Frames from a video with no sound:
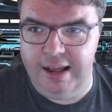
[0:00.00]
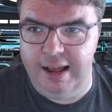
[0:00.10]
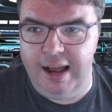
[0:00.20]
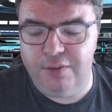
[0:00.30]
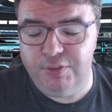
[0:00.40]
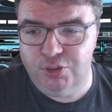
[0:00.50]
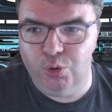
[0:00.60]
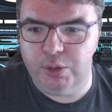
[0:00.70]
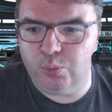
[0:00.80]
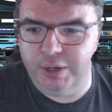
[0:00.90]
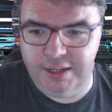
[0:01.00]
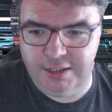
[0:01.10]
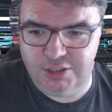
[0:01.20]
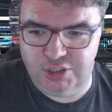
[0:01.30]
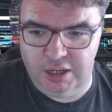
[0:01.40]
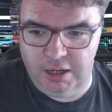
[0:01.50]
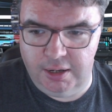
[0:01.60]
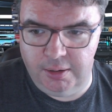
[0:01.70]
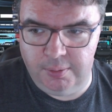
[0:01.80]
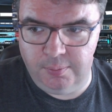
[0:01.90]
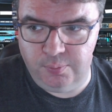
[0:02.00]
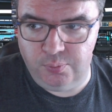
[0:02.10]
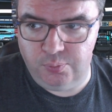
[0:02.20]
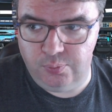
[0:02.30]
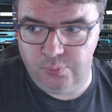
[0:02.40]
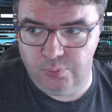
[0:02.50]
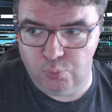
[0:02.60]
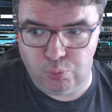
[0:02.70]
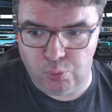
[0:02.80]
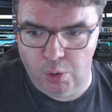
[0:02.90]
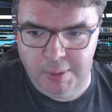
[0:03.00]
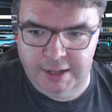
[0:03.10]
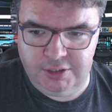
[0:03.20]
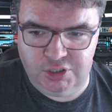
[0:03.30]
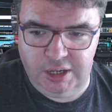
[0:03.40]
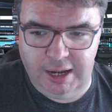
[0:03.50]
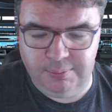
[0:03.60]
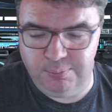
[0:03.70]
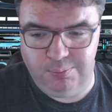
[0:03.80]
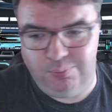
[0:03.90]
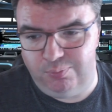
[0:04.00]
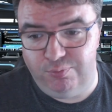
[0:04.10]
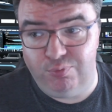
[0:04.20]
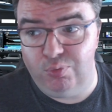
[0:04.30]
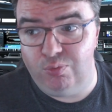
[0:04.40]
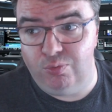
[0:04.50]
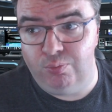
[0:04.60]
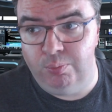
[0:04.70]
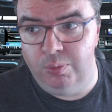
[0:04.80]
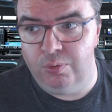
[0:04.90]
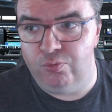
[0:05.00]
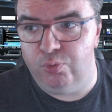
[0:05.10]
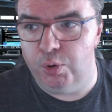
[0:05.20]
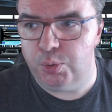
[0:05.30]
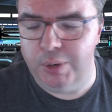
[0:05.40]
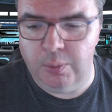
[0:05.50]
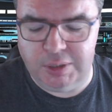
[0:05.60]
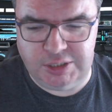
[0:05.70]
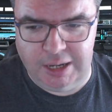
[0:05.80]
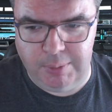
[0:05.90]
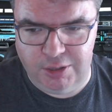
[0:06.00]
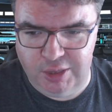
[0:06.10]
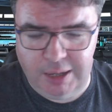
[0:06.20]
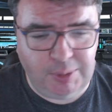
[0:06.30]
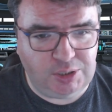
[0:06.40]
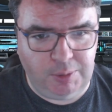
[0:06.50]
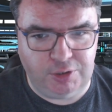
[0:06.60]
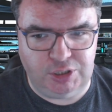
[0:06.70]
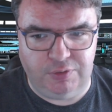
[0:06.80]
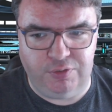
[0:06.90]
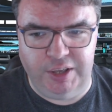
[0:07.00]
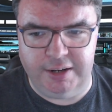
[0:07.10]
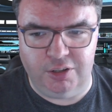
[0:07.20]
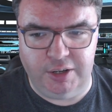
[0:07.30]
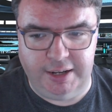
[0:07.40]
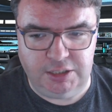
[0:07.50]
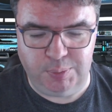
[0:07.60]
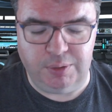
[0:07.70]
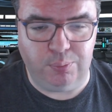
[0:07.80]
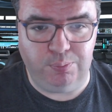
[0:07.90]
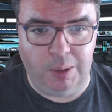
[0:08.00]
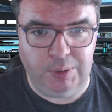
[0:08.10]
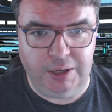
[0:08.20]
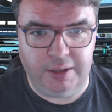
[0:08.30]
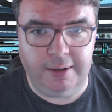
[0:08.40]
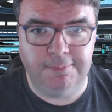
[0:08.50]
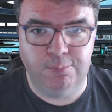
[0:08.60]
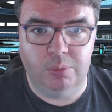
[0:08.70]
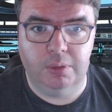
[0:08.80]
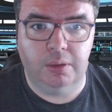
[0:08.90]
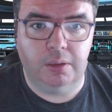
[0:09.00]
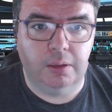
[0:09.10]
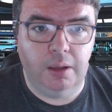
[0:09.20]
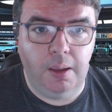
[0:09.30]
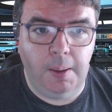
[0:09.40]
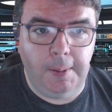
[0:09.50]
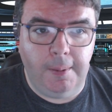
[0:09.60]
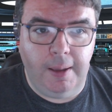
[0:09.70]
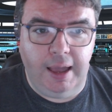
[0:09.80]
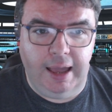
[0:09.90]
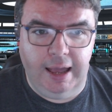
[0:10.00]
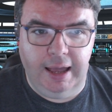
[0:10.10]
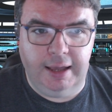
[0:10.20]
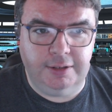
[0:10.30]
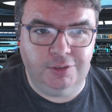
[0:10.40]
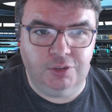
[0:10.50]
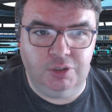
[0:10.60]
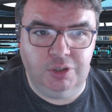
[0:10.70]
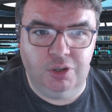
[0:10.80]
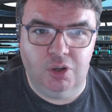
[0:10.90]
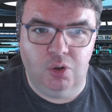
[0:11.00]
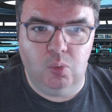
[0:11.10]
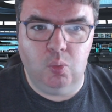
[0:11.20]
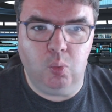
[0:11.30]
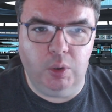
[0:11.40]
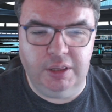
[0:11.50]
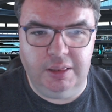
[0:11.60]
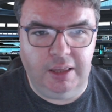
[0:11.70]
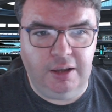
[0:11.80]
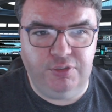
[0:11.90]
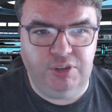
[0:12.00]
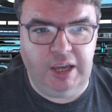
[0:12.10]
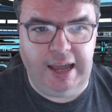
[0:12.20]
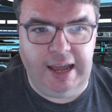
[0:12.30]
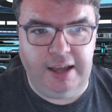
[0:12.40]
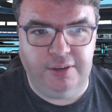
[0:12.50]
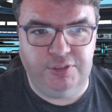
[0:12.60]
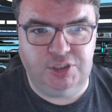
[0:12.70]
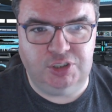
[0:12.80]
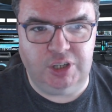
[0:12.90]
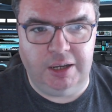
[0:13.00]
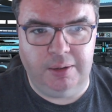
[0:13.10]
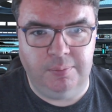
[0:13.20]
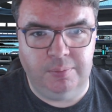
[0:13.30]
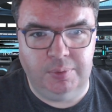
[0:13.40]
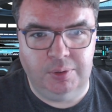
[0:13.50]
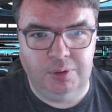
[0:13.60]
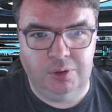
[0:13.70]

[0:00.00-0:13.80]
I have enjoyed reading some romantasy. I Fourth Wing was not my thing, but some other stuff I've taken a look at has been appealing. And would love to have some